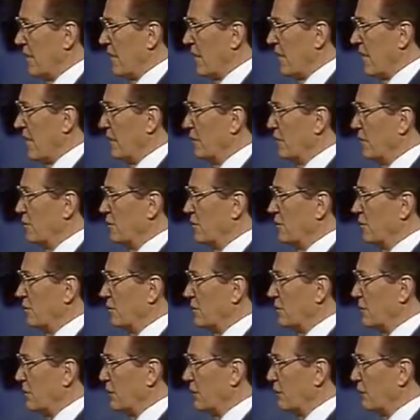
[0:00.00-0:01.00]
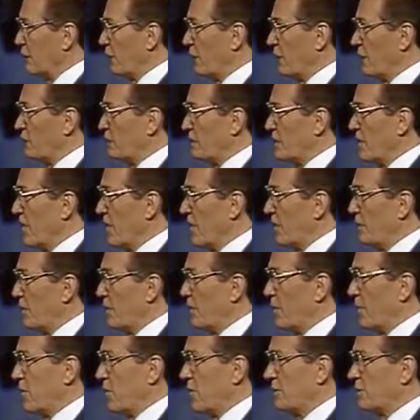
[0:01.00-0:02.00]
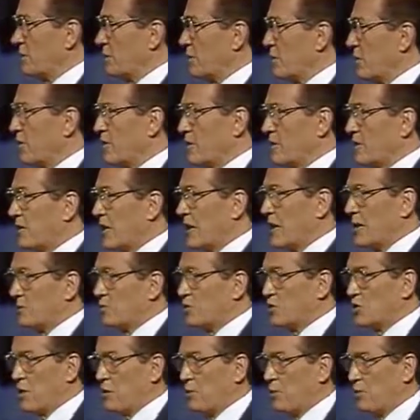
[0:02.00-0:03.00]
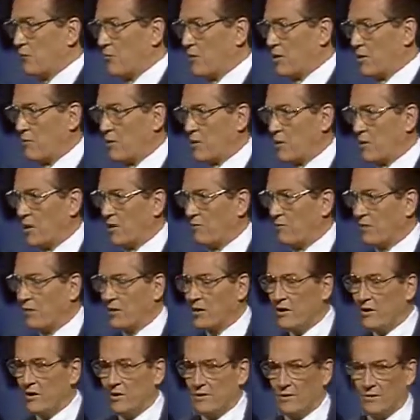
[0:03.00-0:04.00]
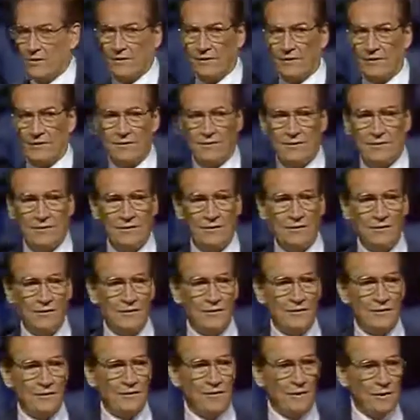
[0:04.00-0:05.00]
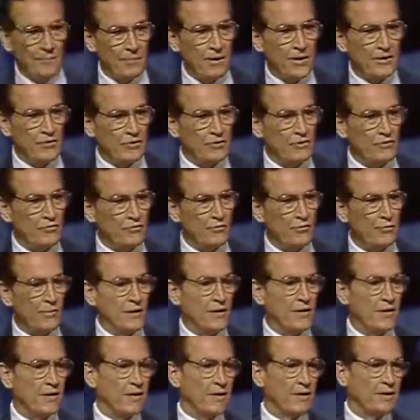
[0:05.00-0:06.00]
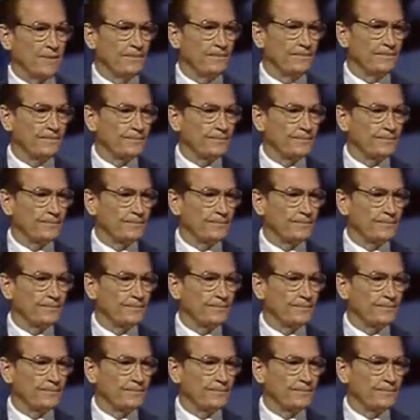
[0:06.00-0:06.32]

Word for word: I knew it would be the first time and perhaps the only time some of them would ever hear a message from God.